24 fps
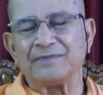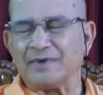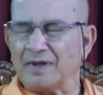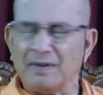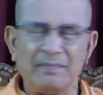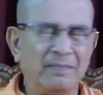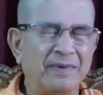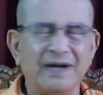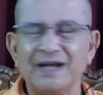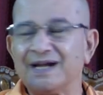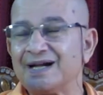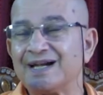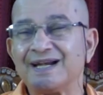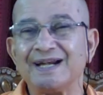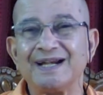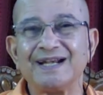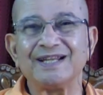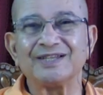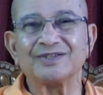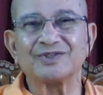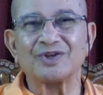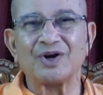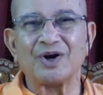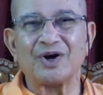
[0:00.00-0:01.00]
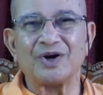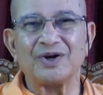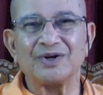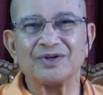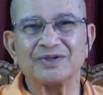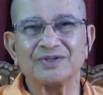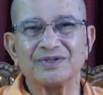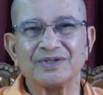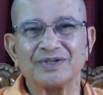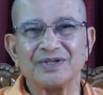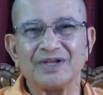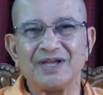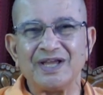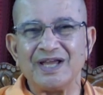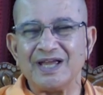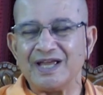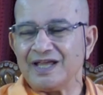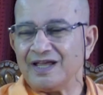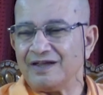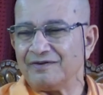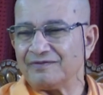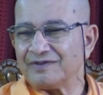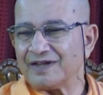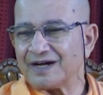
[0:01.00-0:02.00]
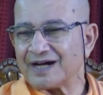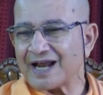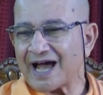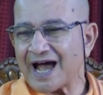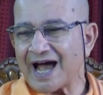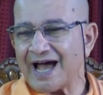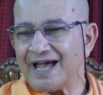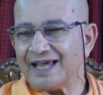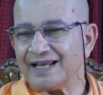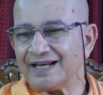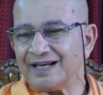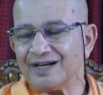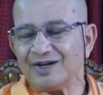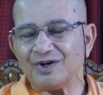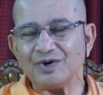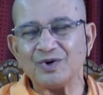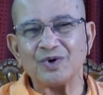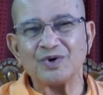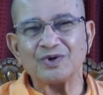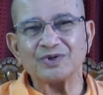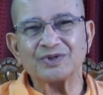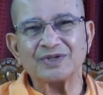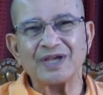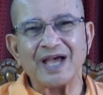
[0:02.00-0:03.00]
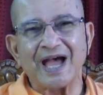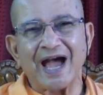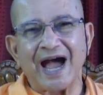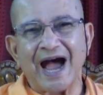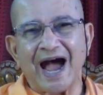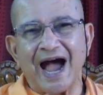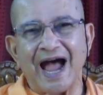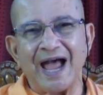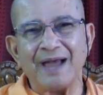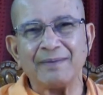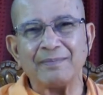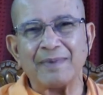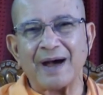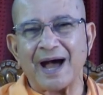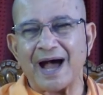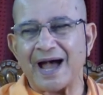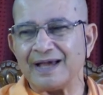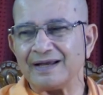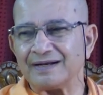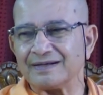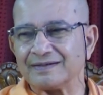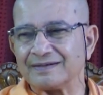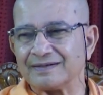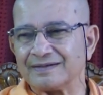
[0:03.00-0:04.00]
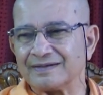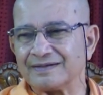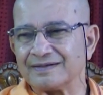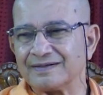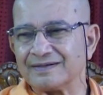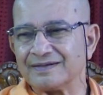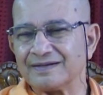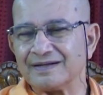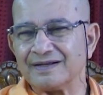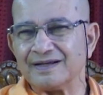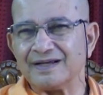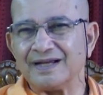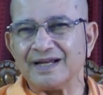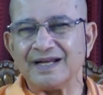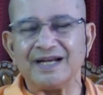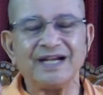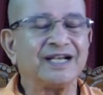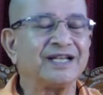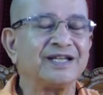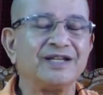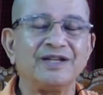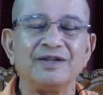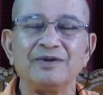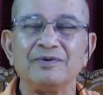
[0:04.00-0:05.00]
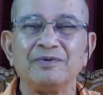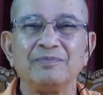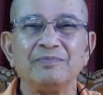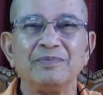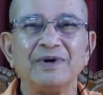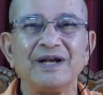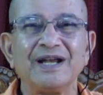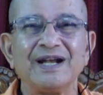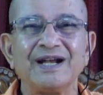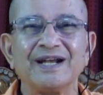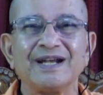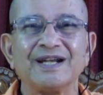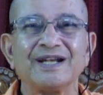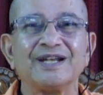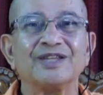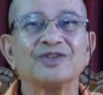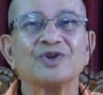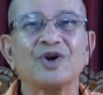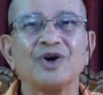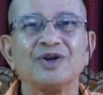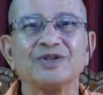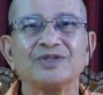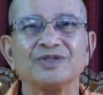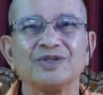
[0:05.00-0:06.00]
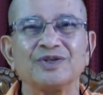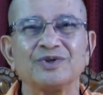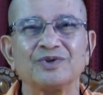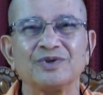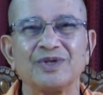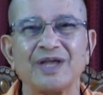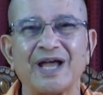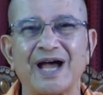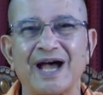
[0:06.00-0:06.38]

Immediately it dissolves. If that iron knows, I am iron, it immediately dissolves into the